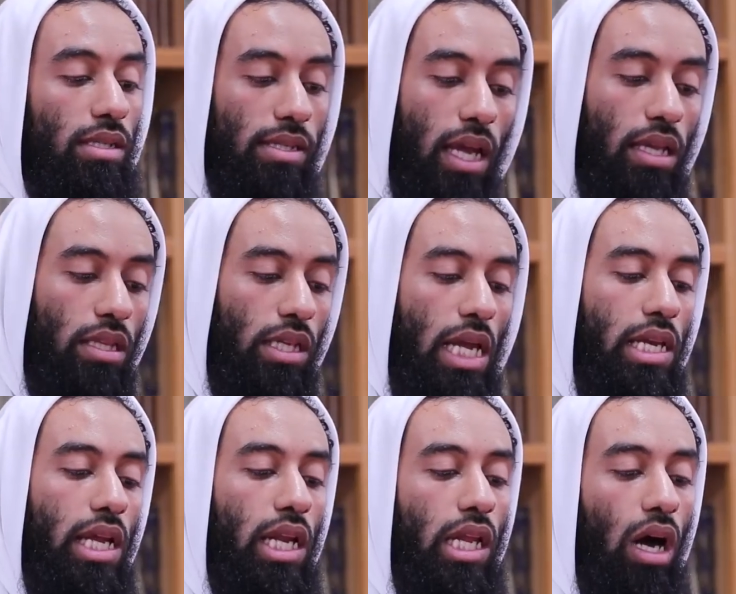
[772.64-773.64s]
Stated that
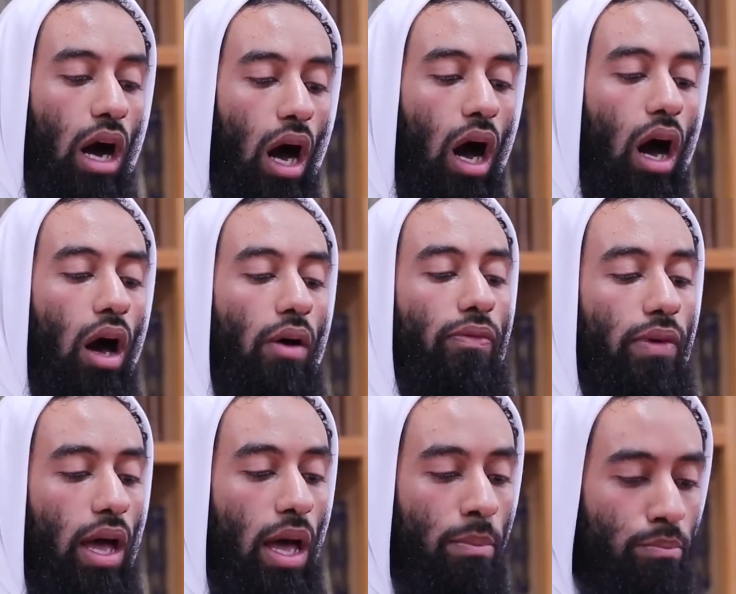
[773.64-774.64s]
nearly half
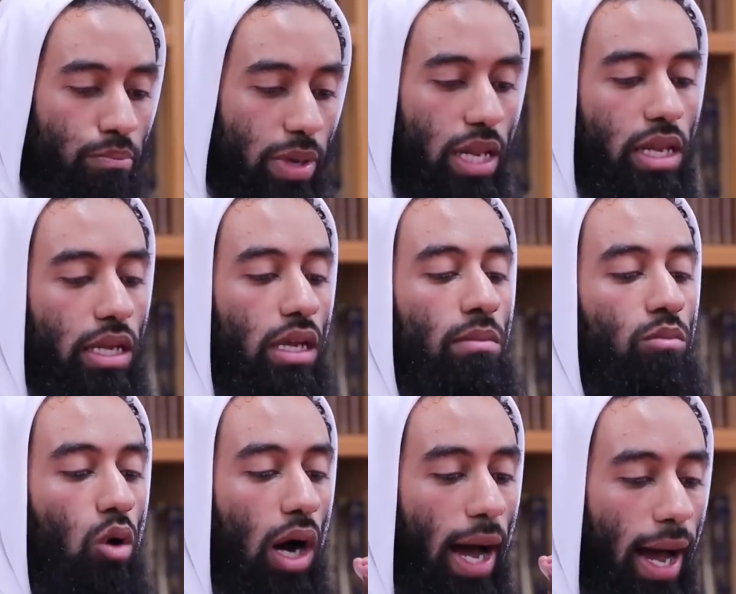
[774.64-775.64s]
a million
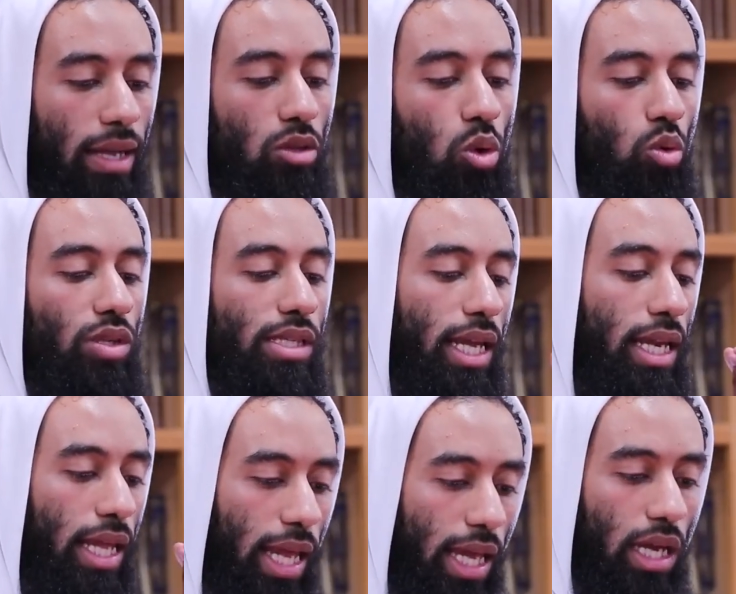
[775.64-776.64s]
more adults
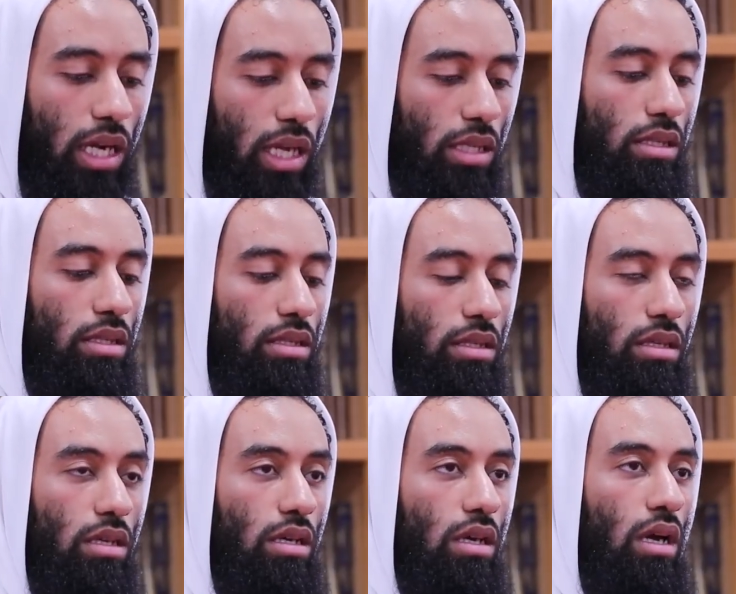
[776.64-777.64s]
in England
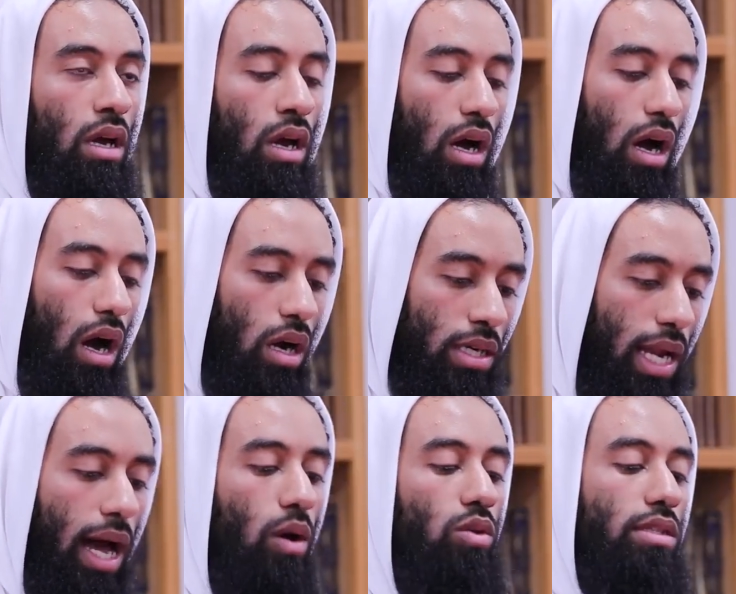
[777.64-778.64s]
are
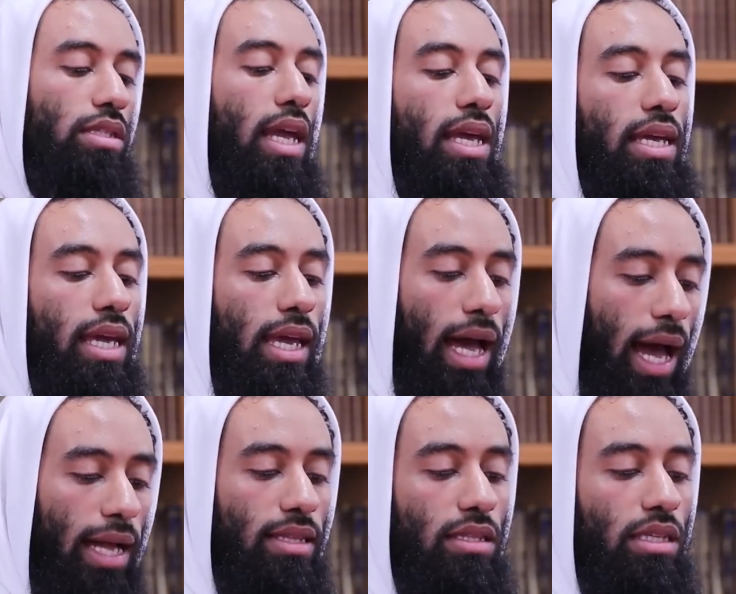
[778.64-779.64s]
now taking
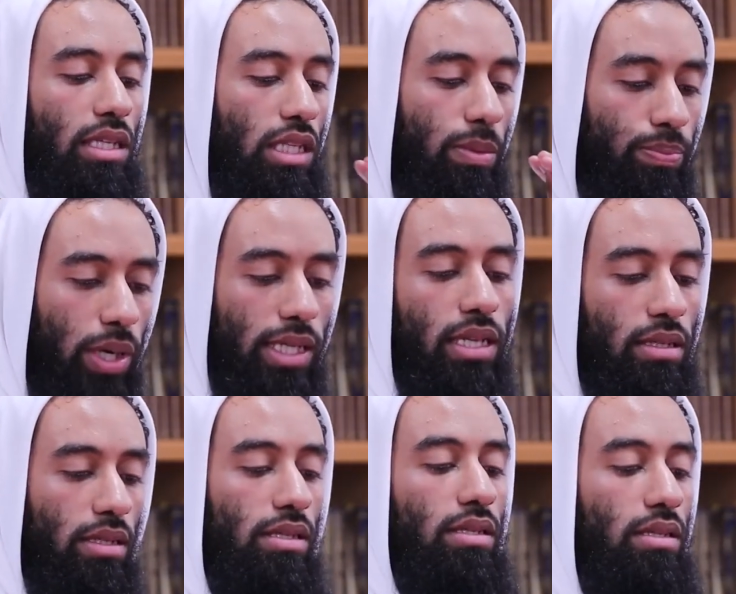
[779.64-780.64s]

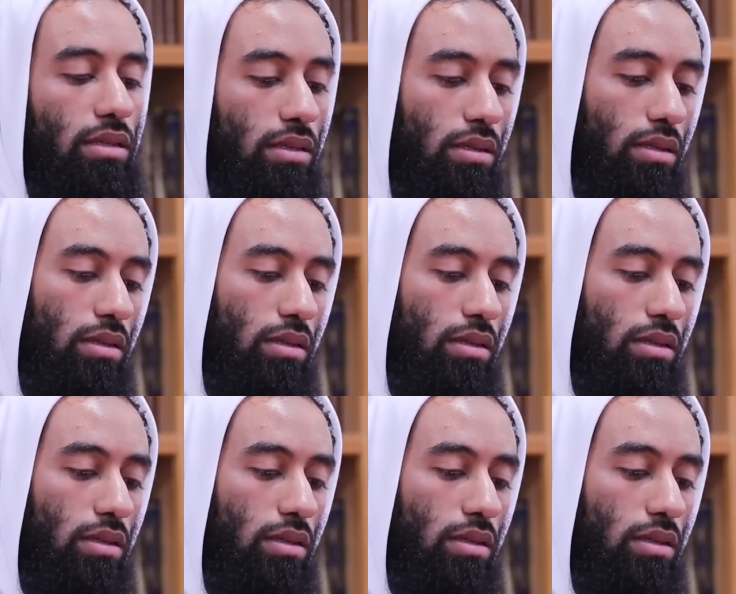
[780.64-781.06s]
antidepressants